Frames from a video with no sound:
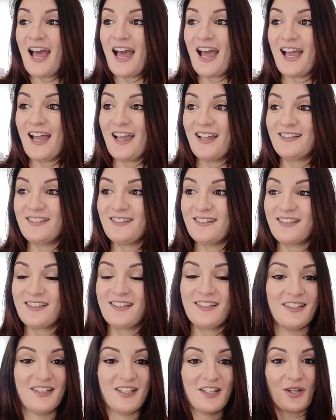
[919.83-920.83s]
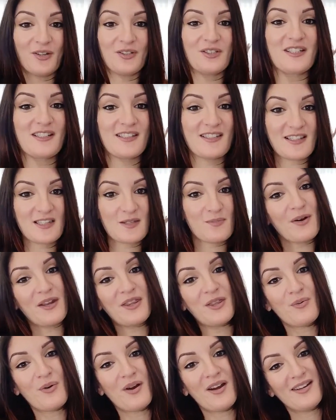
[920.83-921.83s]
And, you know, just
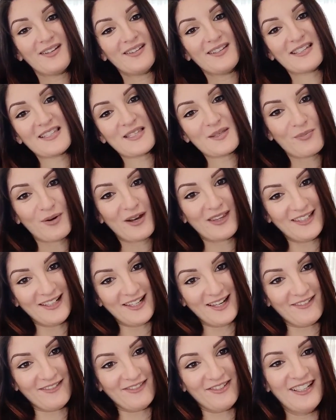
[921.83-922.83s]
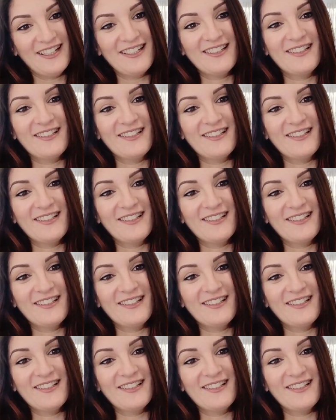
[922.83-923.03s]
spread the word and spread the love.